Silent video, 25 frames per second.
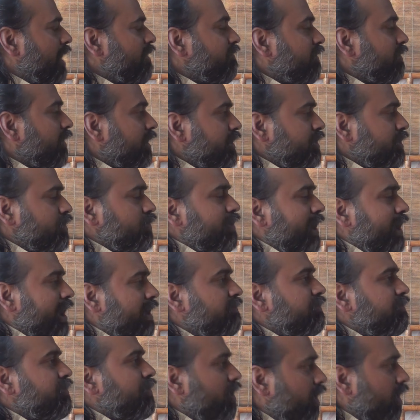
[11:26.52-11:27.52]
I were
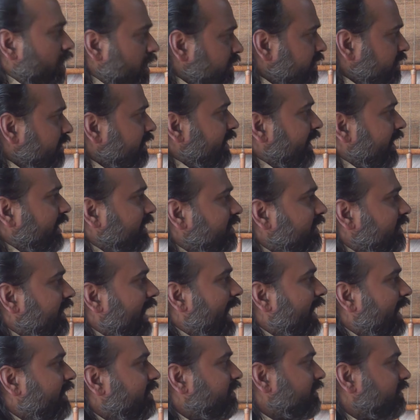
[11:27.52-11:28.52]
to have not
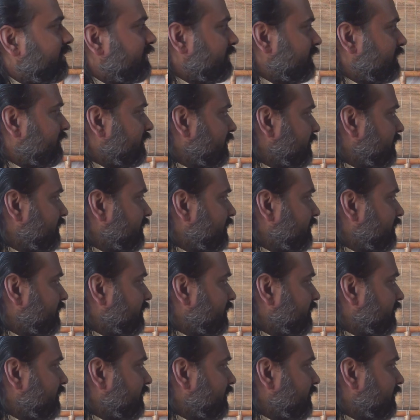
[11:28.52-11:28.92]
read that,